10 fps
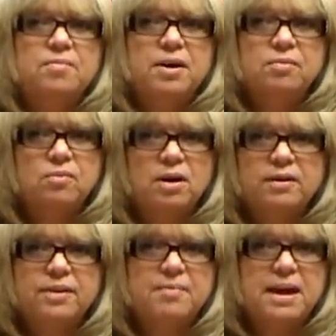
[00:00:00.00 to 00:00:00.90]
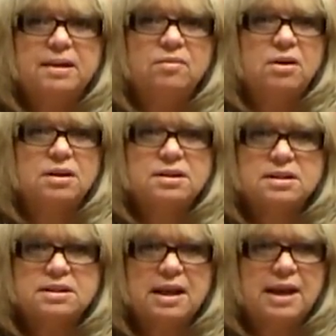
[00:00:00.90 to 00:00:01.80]
but one of the main ones
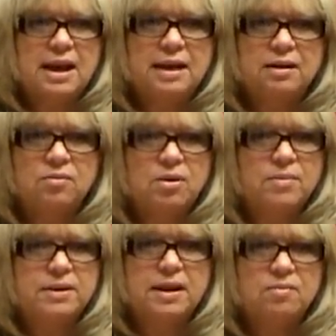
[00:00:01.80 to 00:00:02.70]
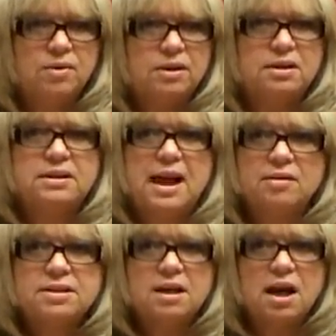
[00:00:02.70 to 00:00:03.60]
is I had a woman that wanted to
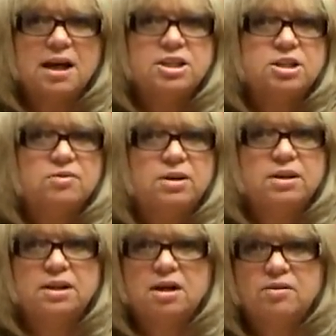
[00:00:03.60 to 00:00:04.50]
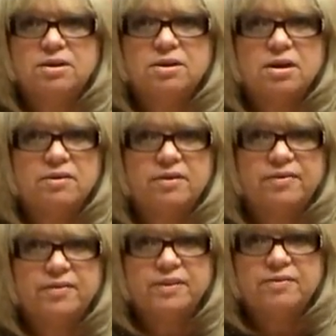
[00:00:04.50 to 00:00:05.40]
downsize. She wanted to go into an over
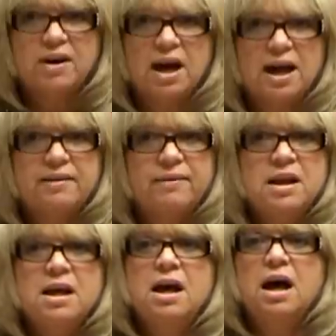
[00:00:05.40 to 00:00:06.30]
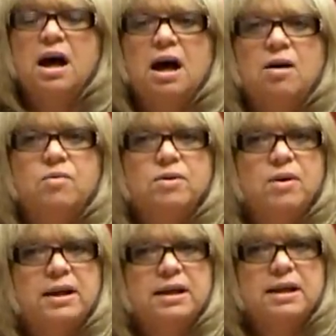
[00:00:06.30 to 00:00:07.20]
55. We
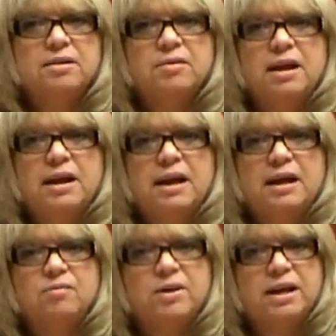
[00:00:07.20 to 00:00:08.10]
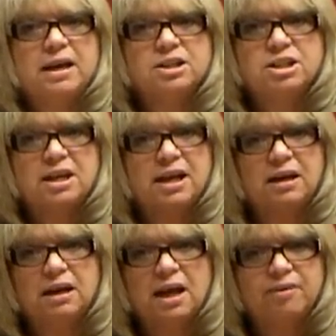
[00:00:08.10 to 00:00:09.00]
went in, and she had
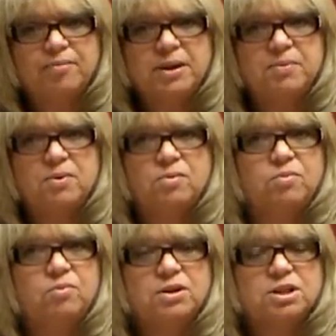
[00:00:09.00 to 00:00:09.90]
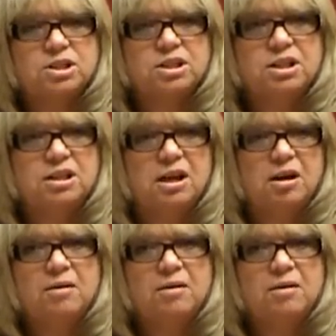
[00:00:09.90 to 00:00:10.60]
a lot of people, which she